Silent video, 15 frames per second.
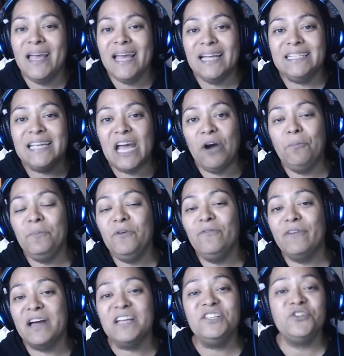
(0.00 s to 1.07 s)
and to help you
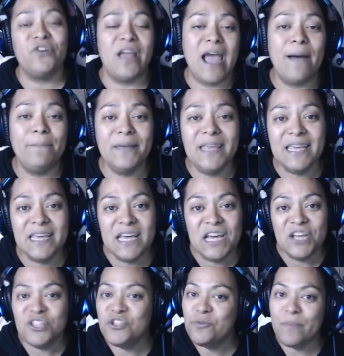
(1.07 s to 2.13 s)
find your happy,
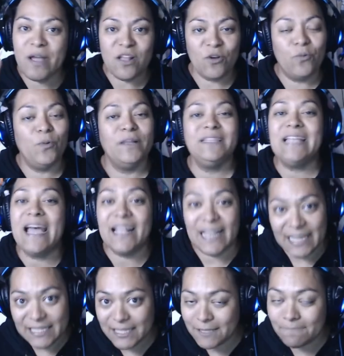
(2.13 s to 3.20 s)
no matter what that
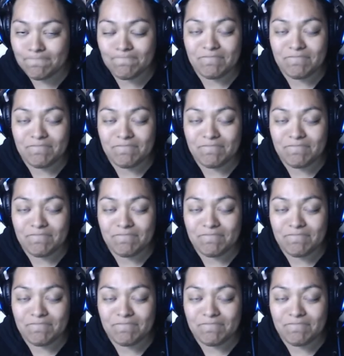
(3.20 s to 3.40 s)
is.